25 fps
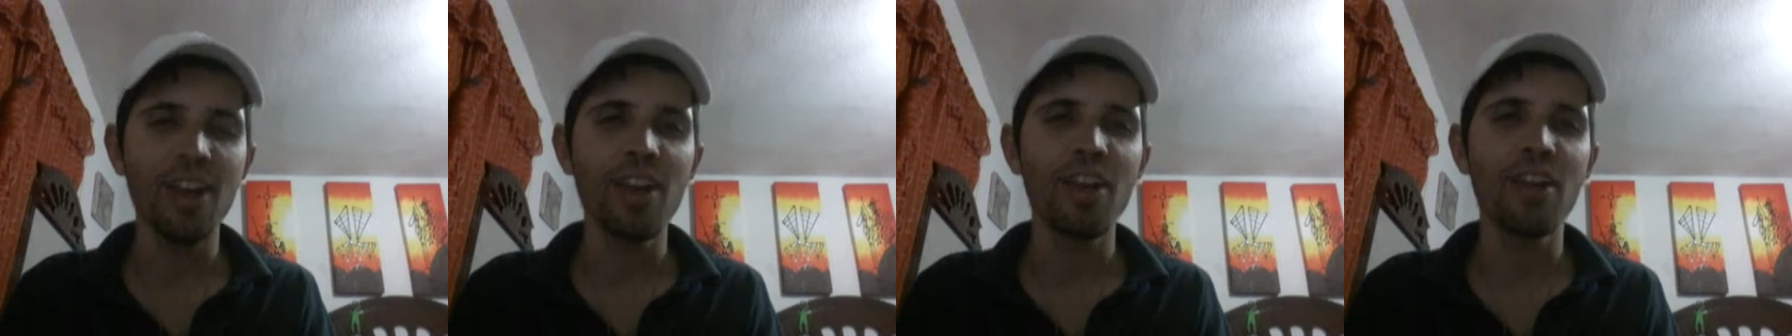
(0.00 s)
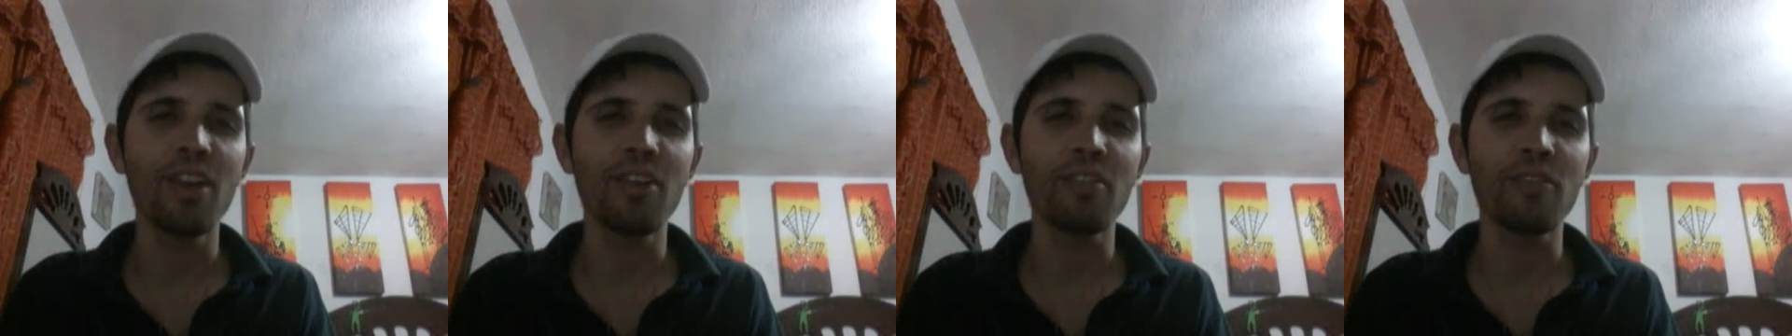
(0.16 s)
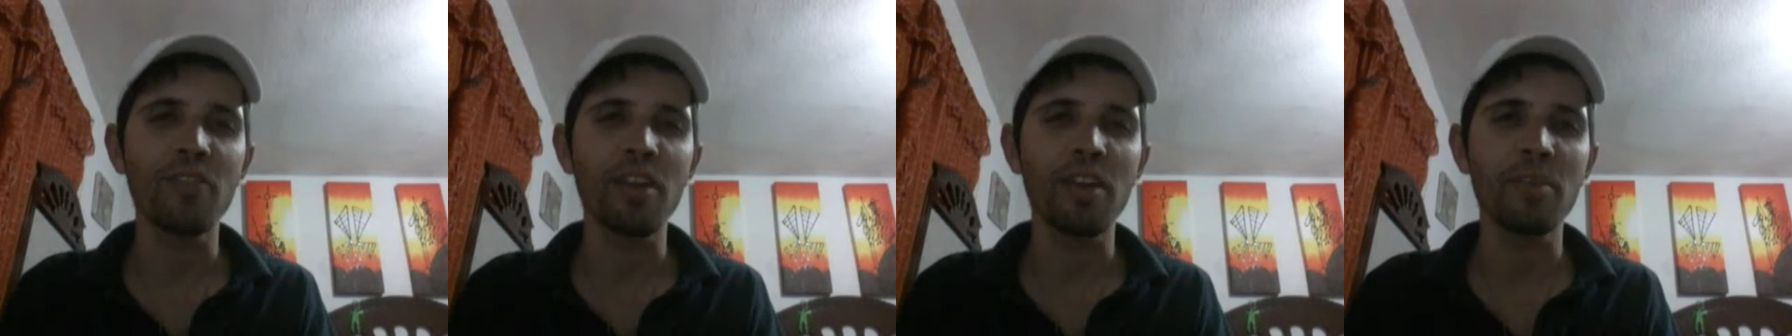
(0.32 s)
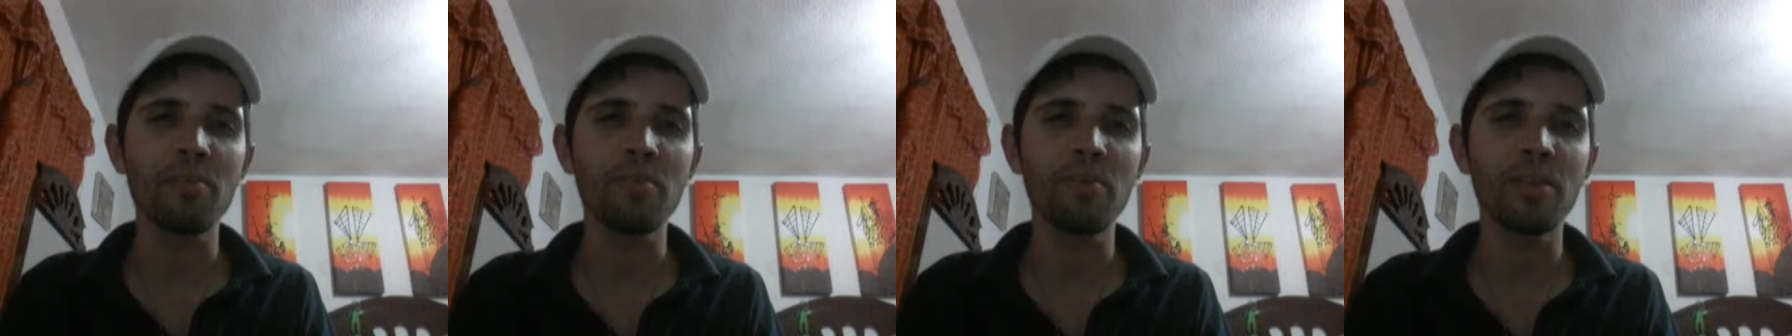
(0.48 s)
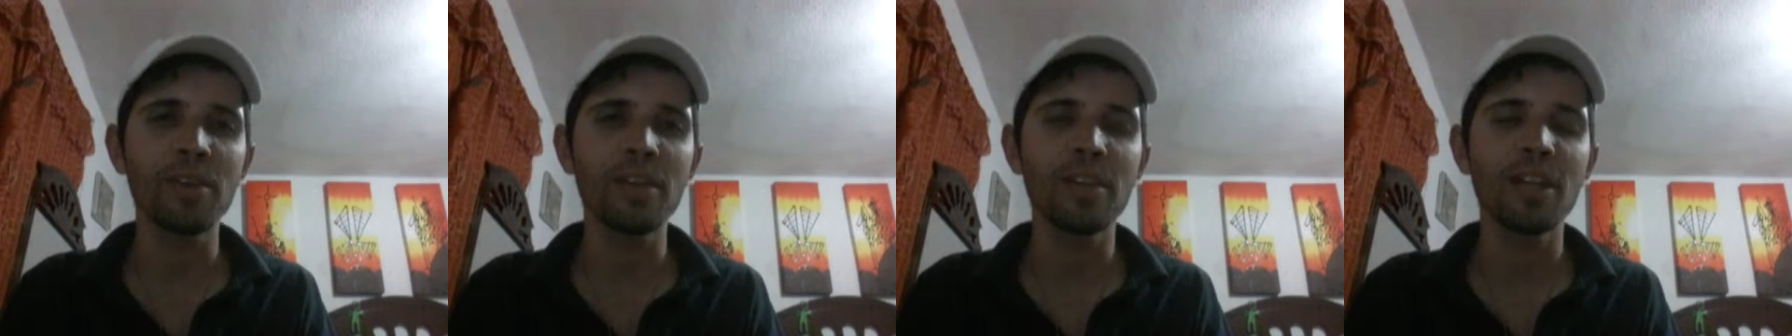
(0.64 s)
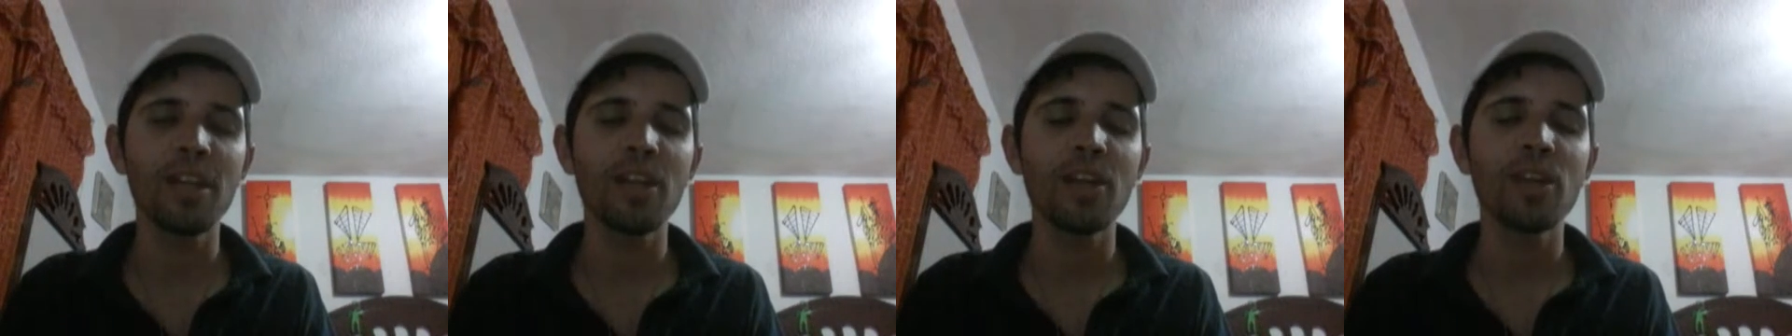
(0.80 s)

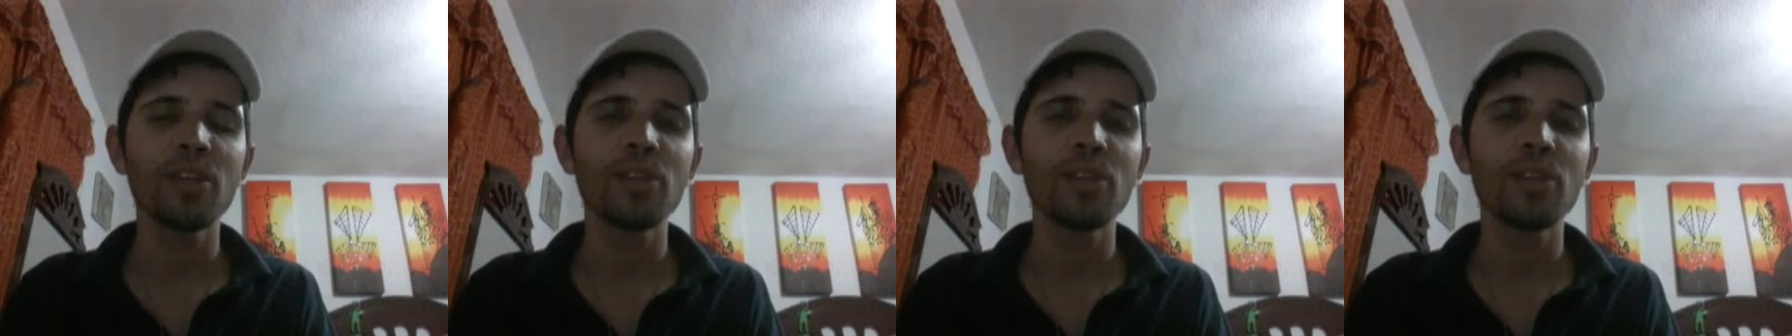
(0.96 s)
November